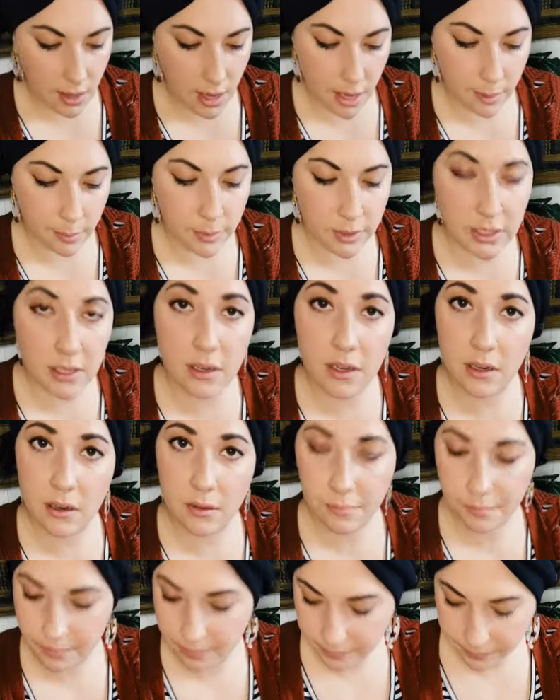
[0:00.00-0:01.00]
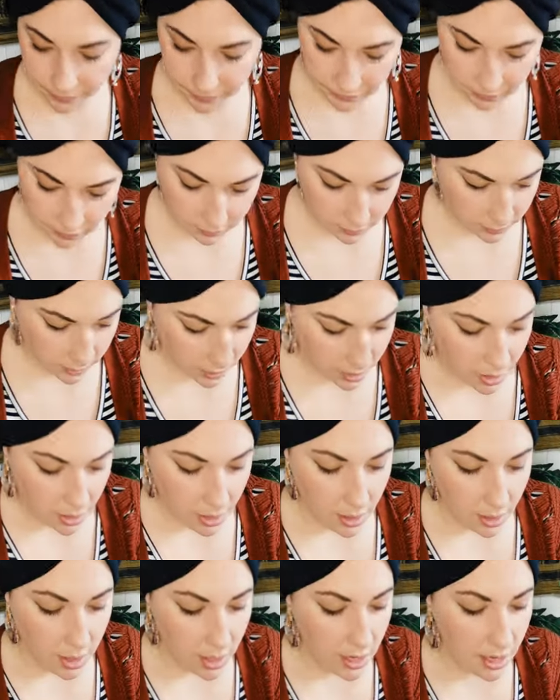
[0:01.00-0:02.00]
caps on.
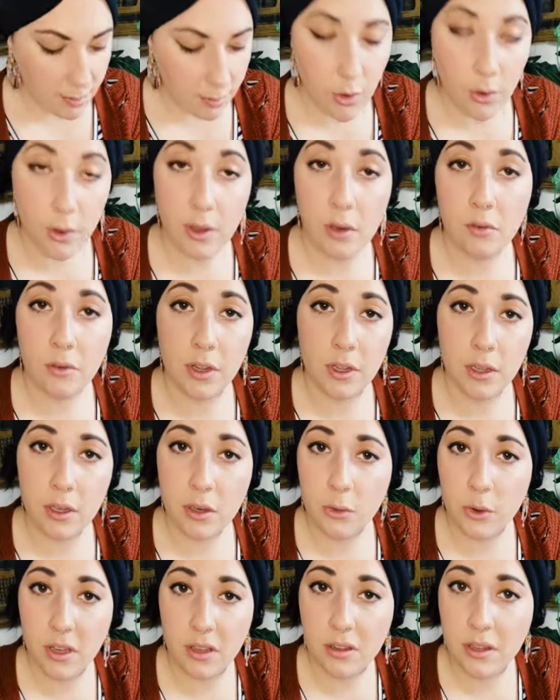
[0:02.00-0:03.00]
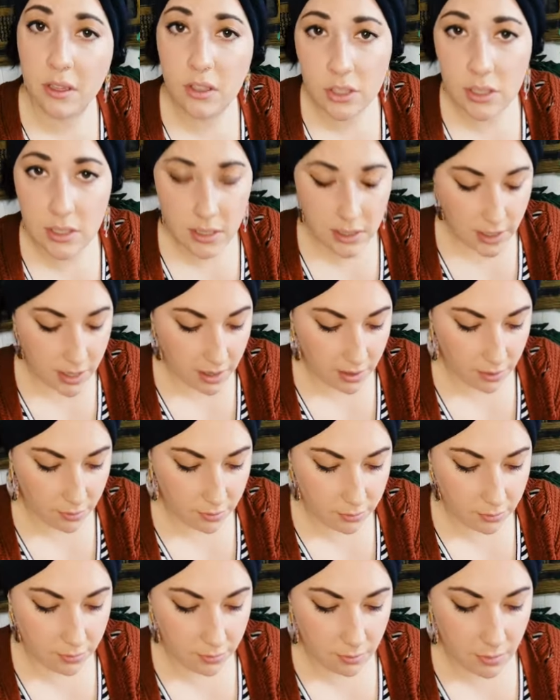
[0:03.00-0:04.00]
And I'm going really quickly just to kind of
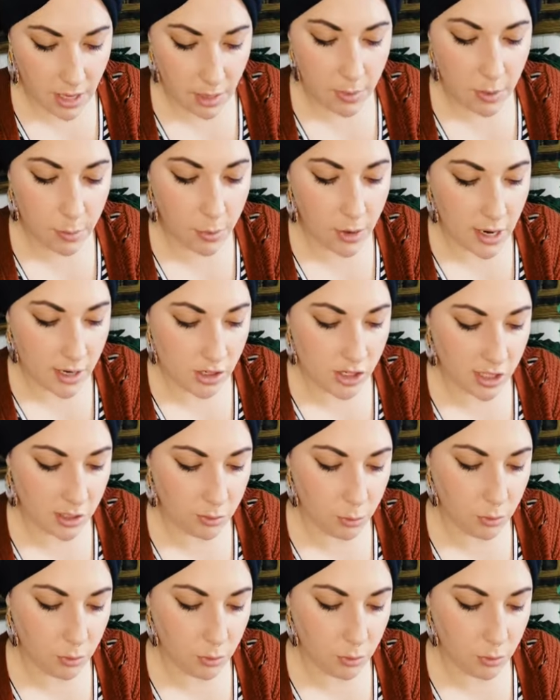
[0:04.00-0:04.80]
keep the project